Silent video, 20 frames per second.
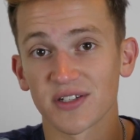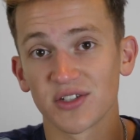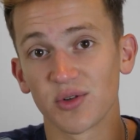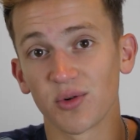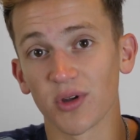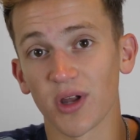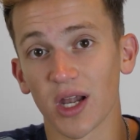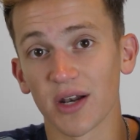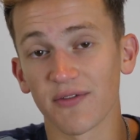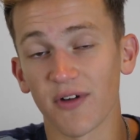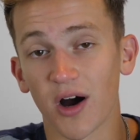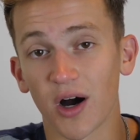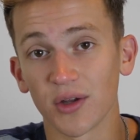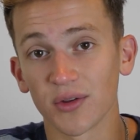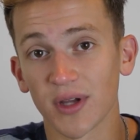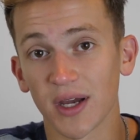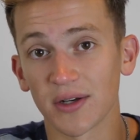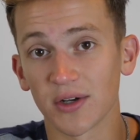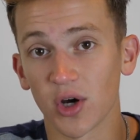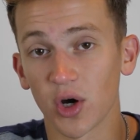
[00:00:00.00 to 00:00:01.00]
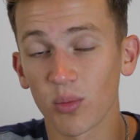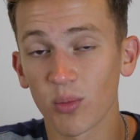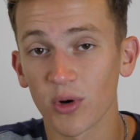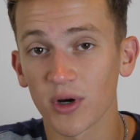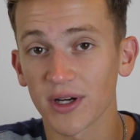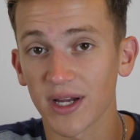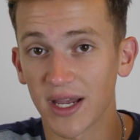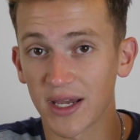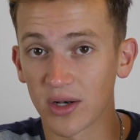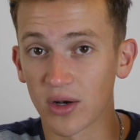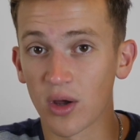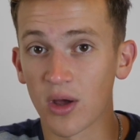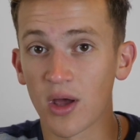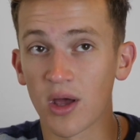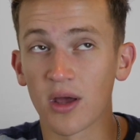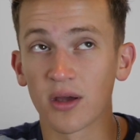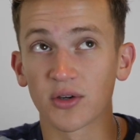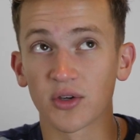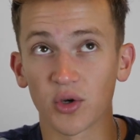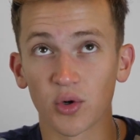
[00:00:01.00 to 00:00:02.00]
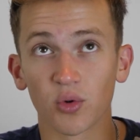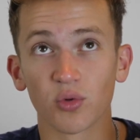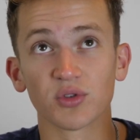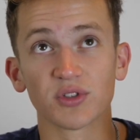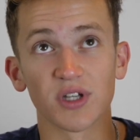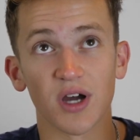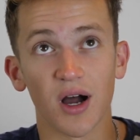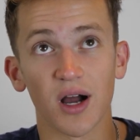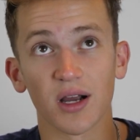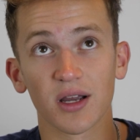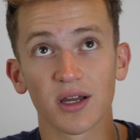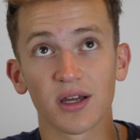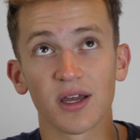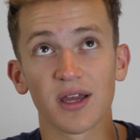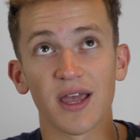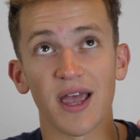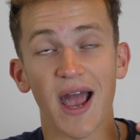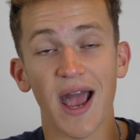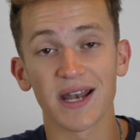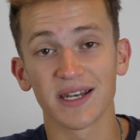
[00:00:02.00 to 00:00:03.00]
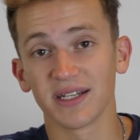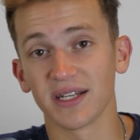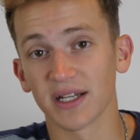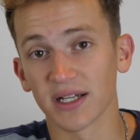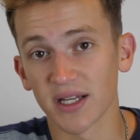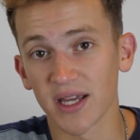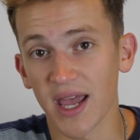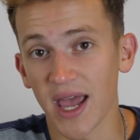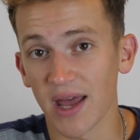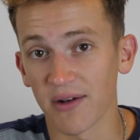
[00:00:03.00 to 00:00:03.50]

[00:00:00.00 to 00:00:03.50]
and do a lot of online homework and Google Doc editing,